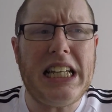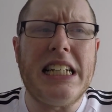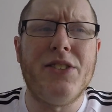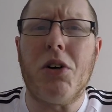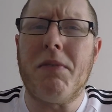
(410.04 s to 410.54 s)

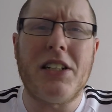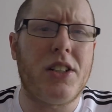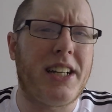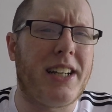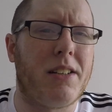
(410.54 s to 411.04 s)
Not
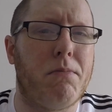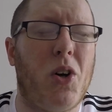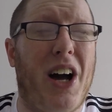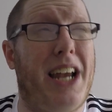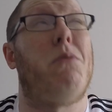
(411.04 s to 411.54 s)
Magic Kingdom,
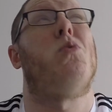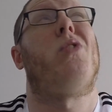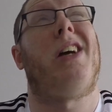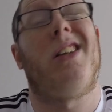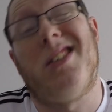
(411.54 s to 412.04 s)
not Animal
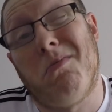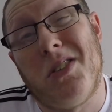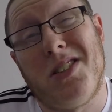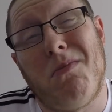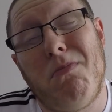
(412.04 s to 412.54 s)
Kingdom,
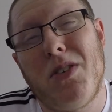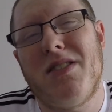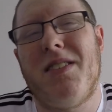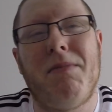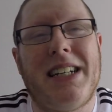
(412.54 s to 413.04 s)
because I
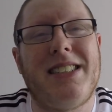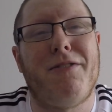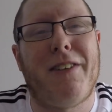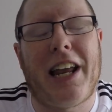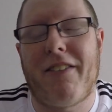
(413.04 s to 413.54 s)
wasn't a massive
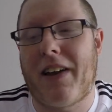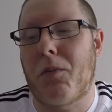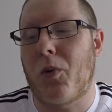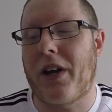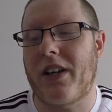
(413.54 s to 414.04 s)
fan of
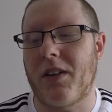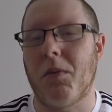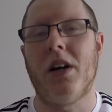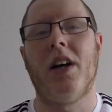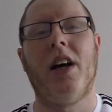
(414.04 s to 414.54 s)
Animal Kingdom.
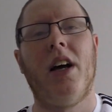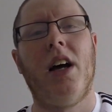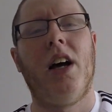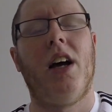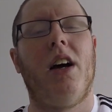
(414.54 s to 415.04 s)

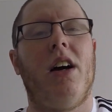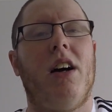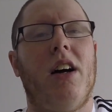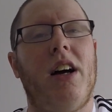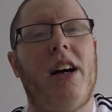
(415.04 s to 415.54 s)

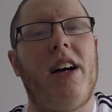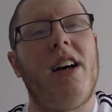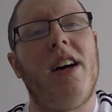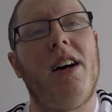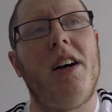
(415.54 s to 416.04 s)

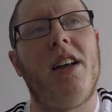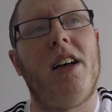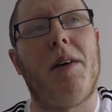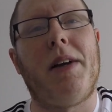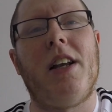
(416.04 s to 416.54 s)
I
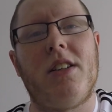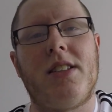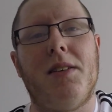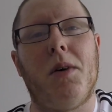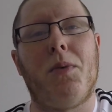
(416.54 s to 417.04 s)
mean, last
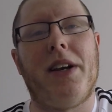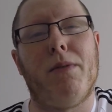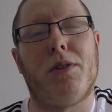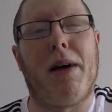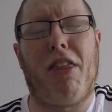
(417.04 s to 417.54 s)
time I went
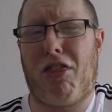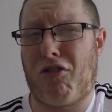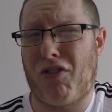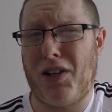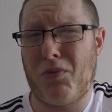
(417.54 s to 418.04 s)
was about
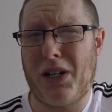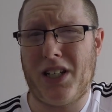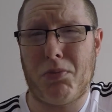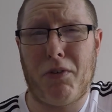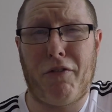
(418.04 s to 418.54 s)
4
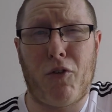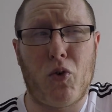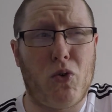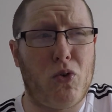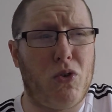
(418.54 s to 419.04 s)
weeks
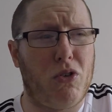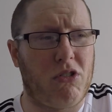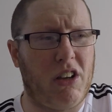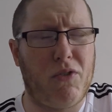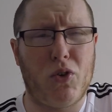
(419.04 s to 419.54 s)
before
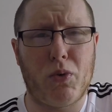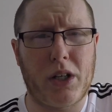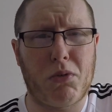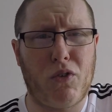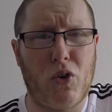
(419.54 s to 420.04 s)

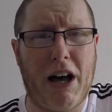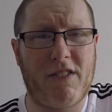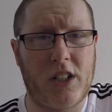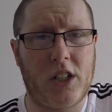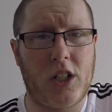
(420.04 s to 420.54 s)

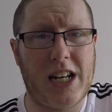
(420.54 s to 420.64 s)
Avatar